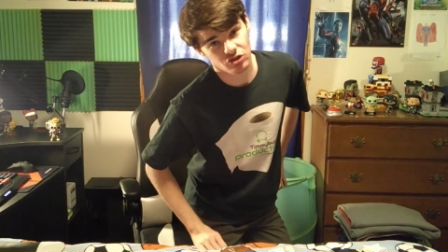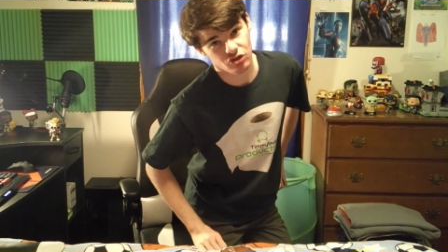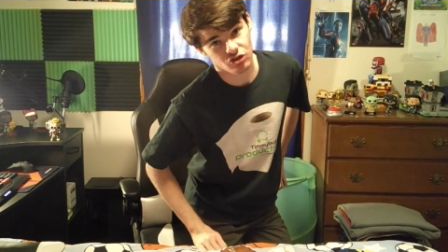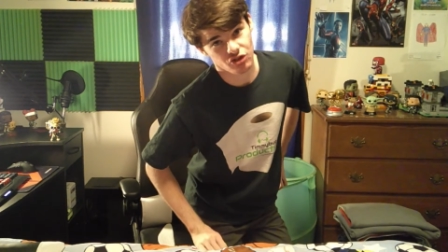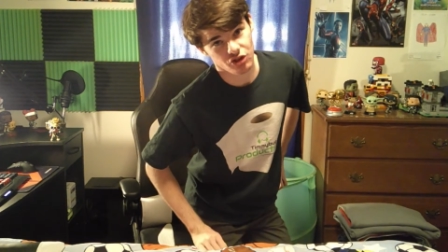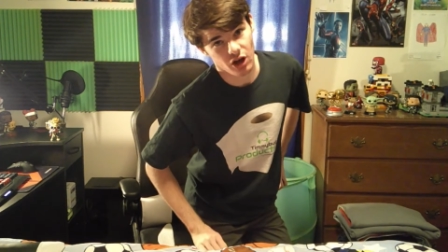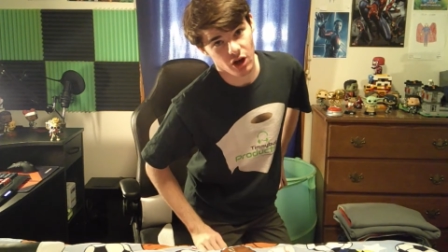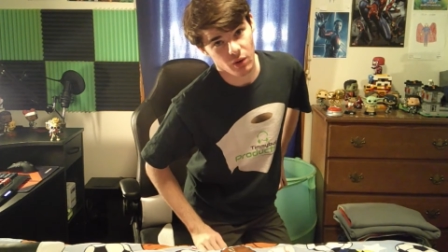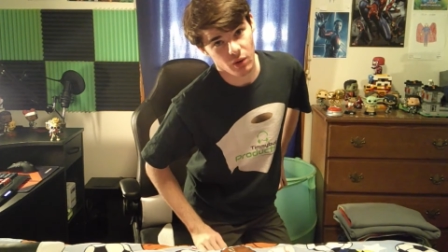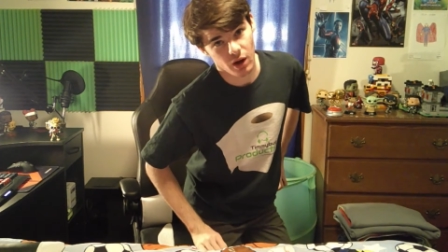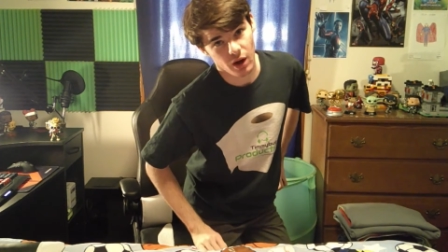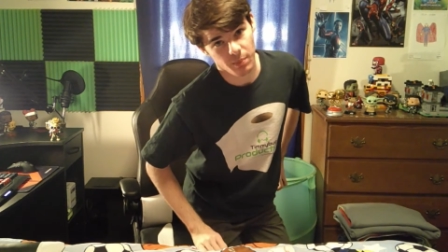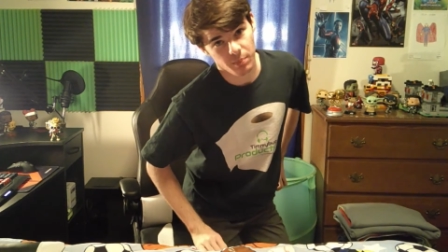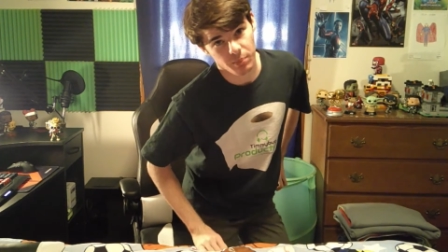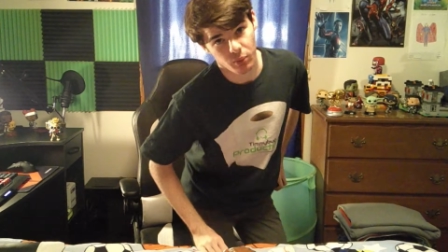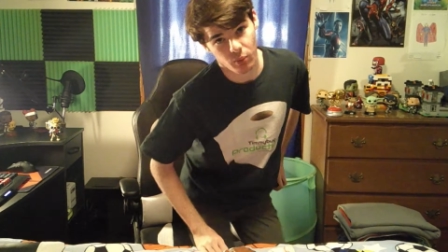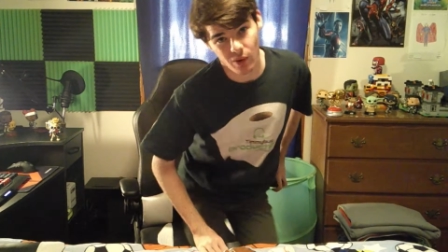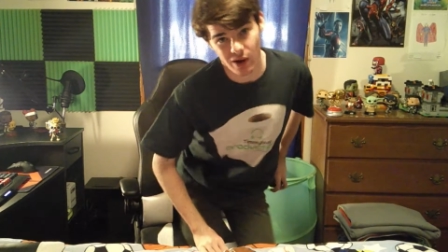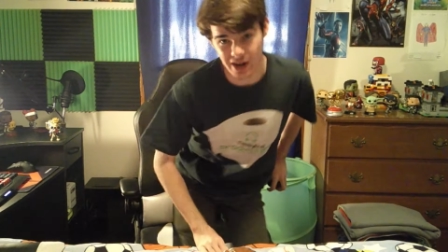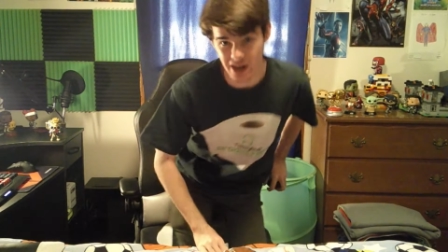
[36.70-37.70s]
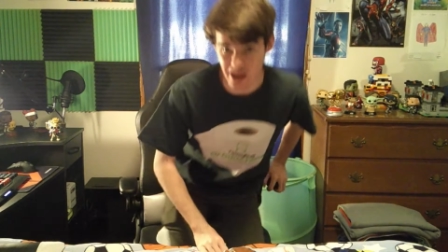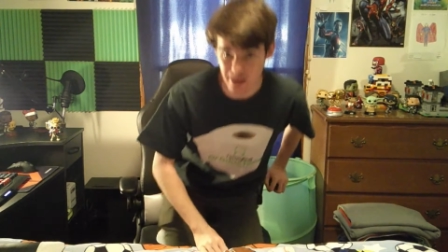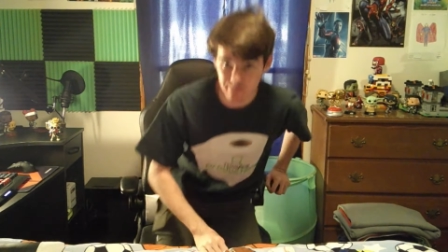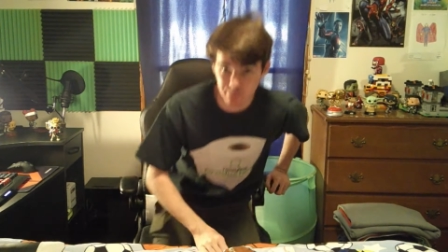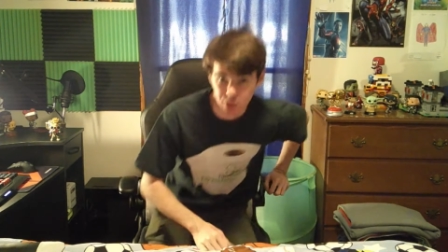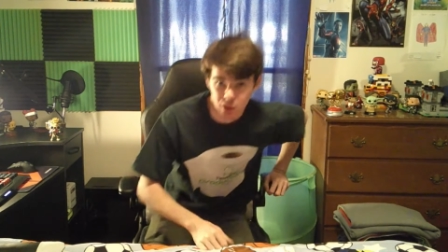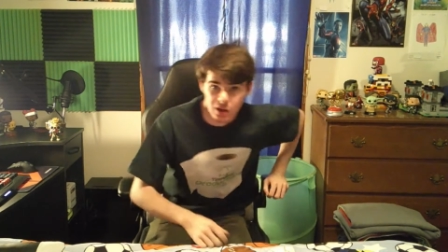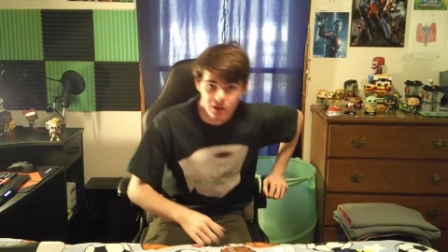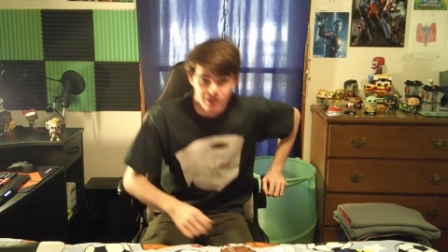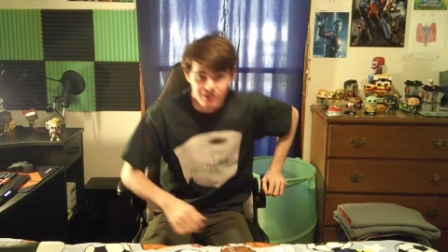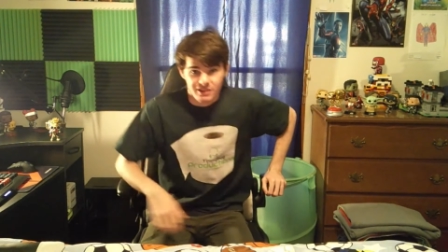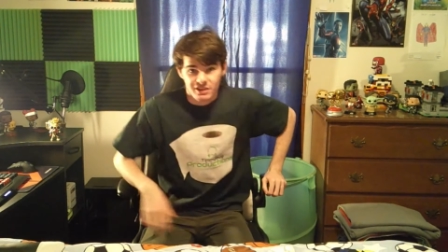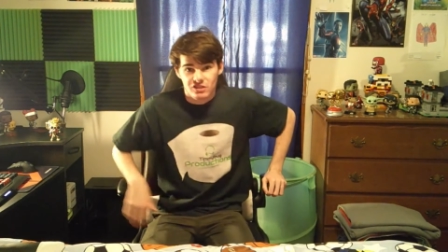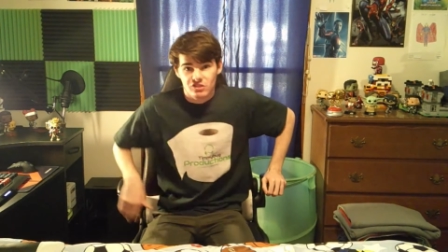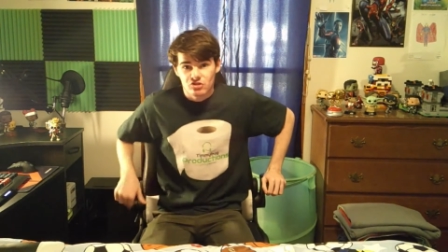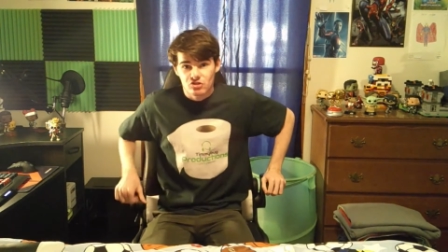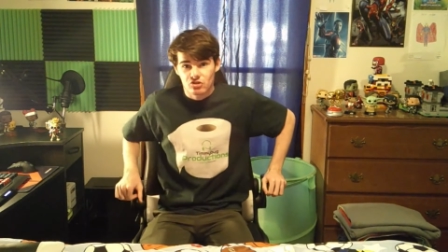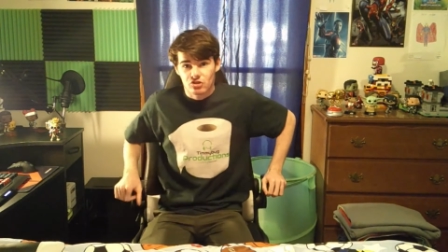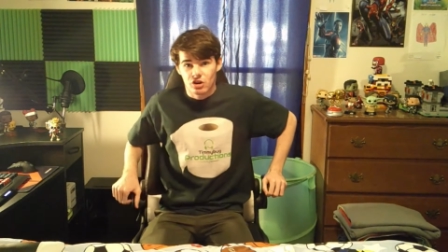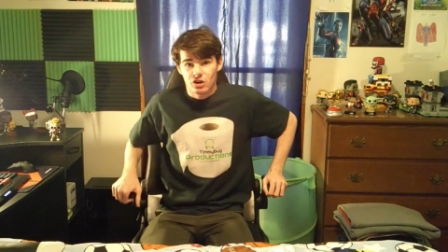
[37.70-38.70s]
show up when I bought this
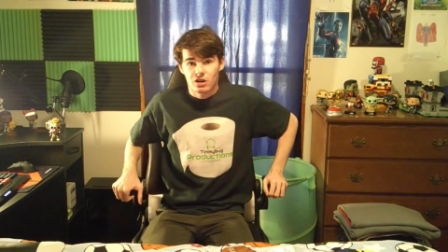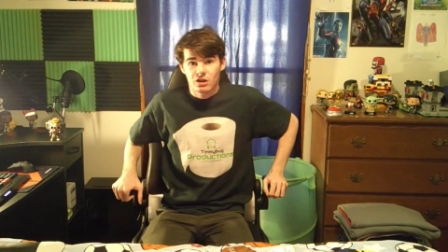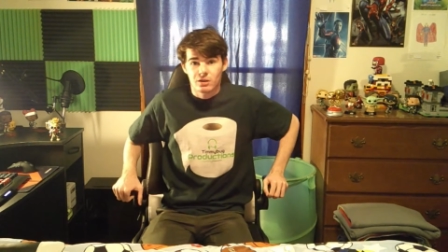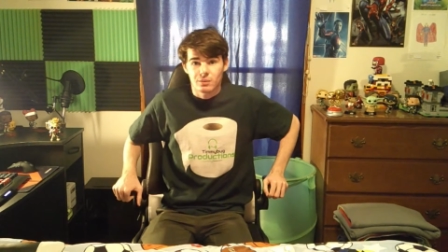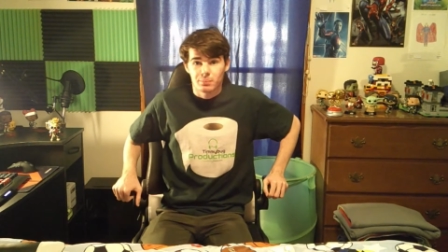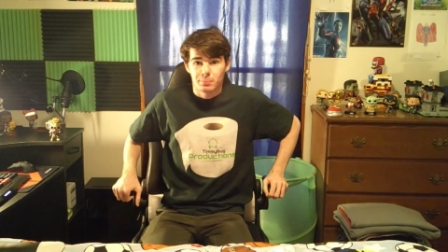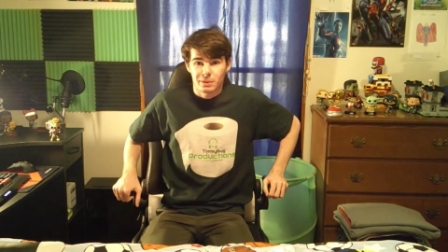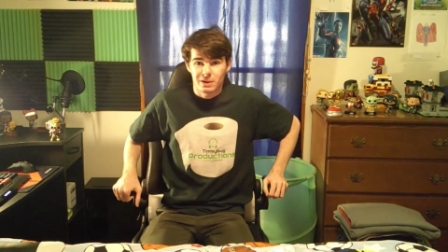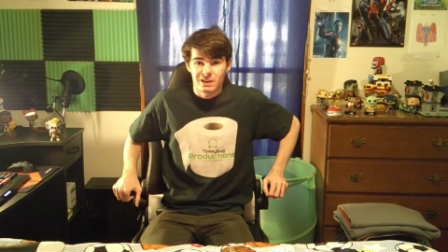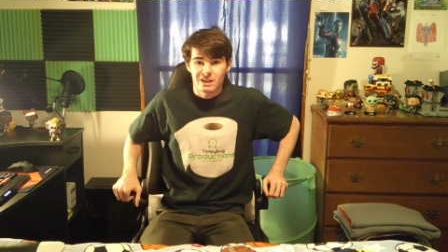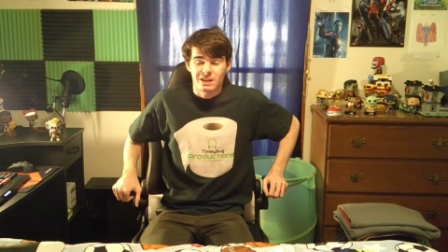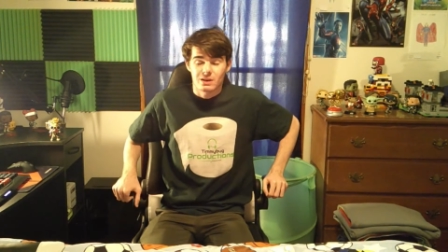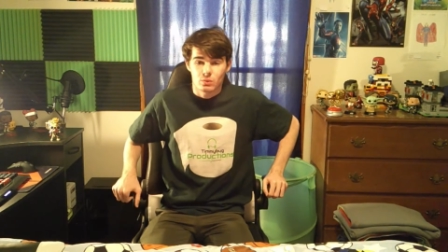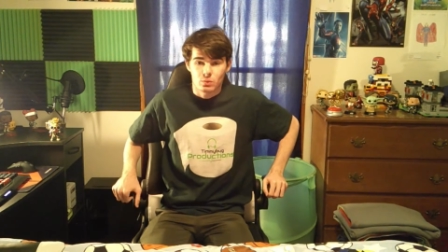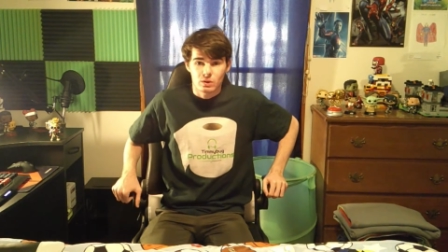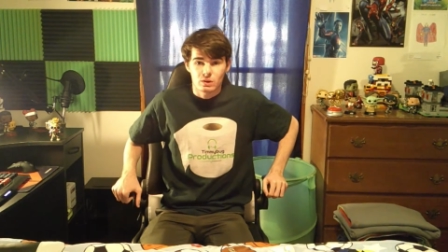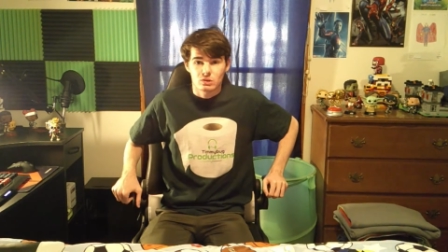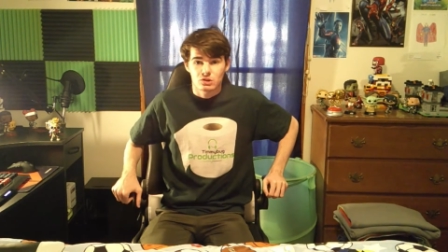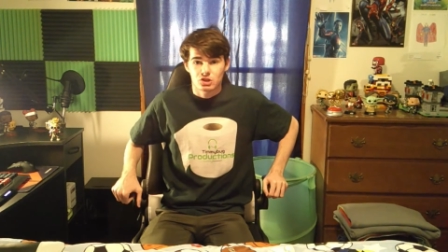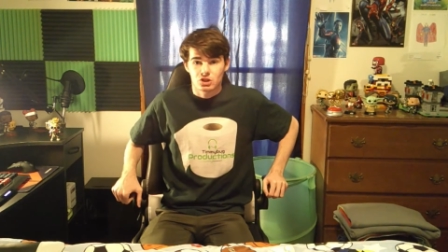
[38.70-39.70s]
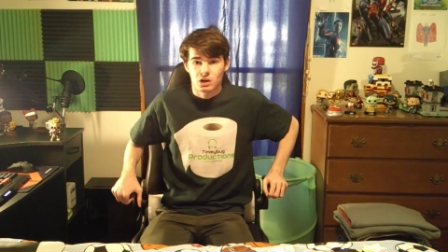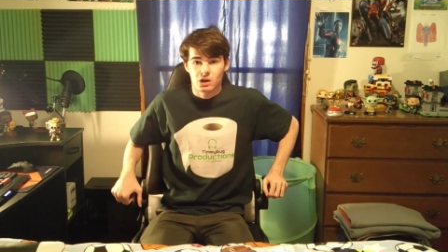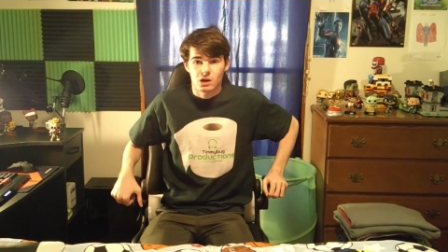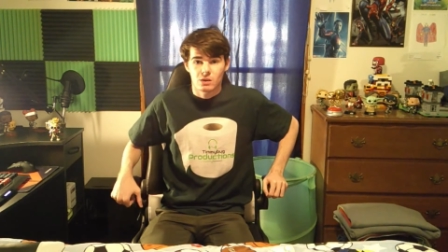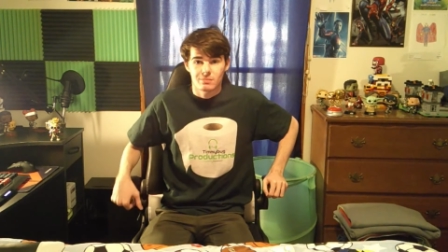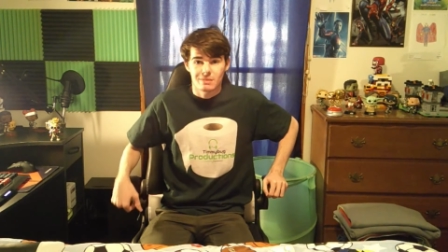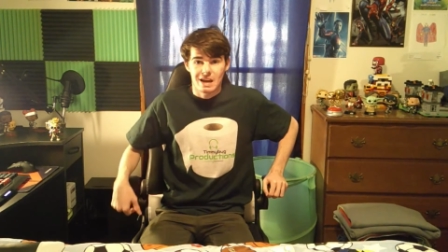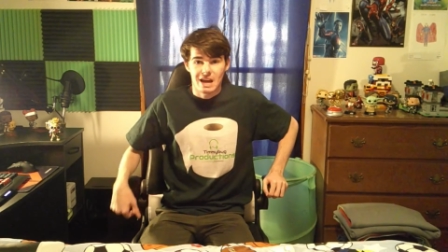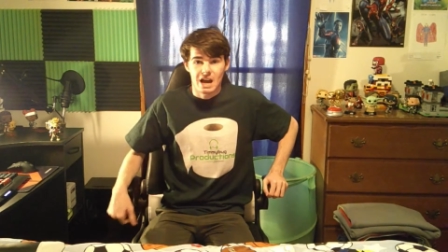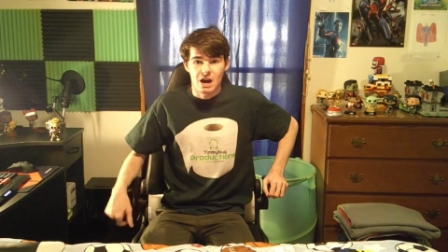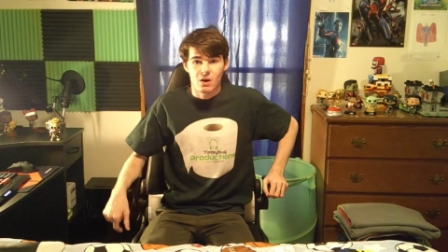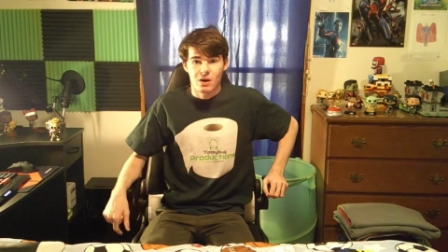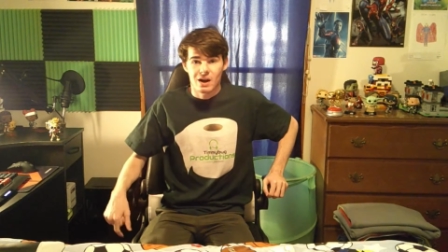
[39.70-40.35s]
shirt, but it will show up now.